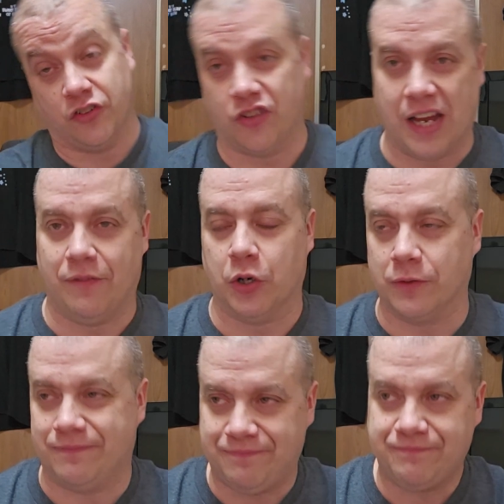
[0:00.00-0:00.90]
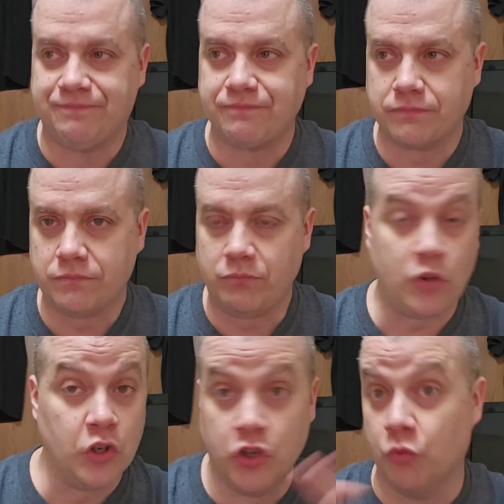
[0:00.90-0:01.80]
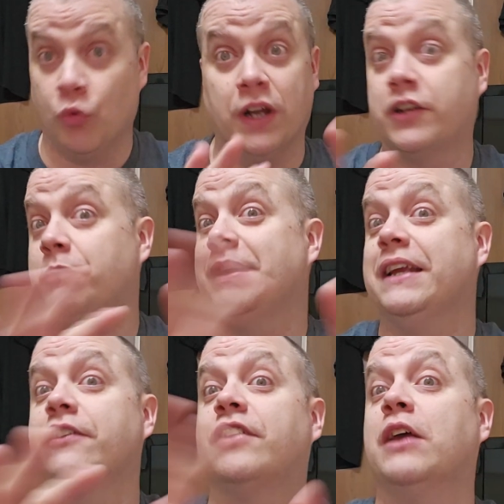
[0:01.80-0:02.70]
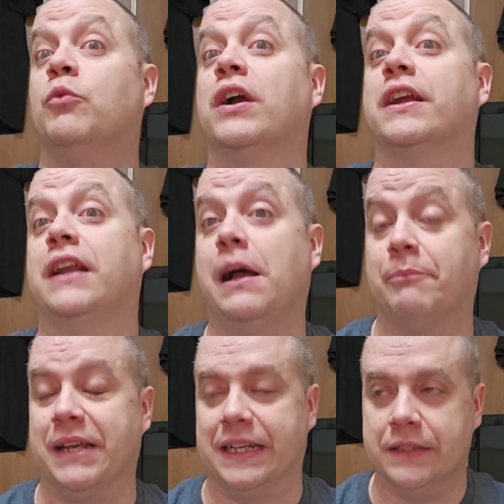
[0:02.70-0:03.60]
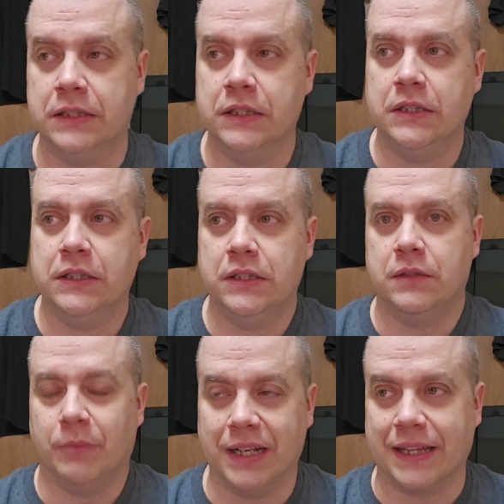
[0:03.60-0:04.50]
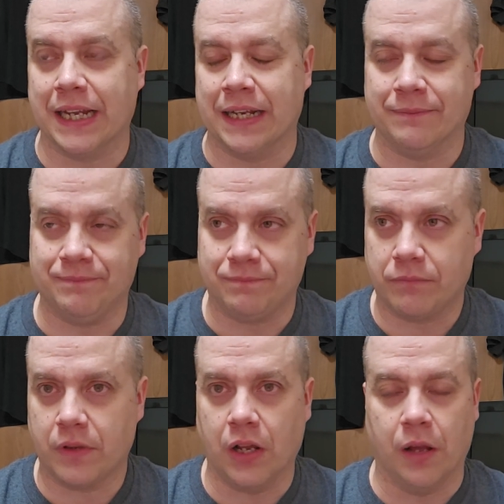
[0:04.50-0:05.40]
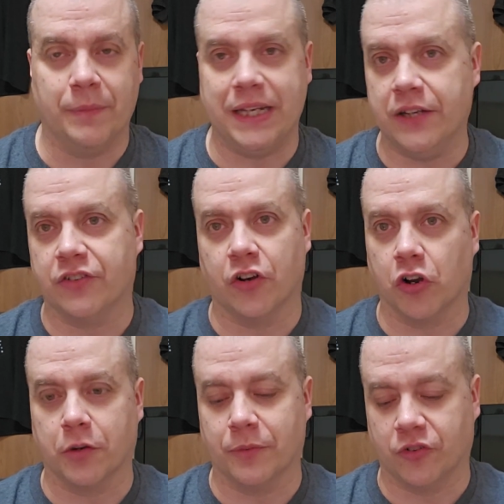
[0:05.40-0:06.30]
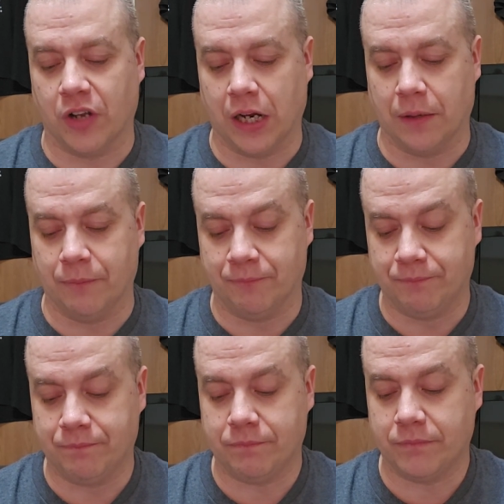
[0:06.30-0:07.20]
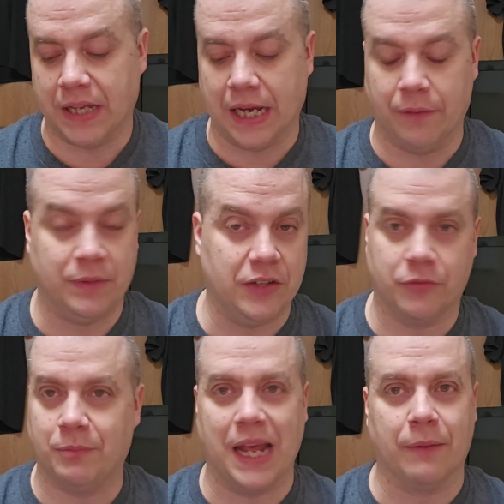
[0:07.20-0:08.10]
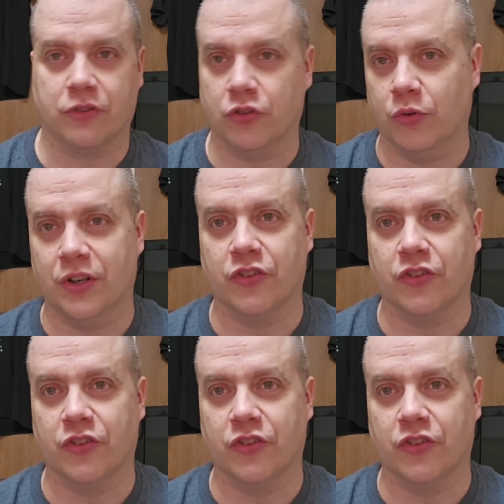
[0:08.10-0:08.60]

the savior. What could be in his head? What could not be? But then he is at Arkham Asylum, and he's absolutely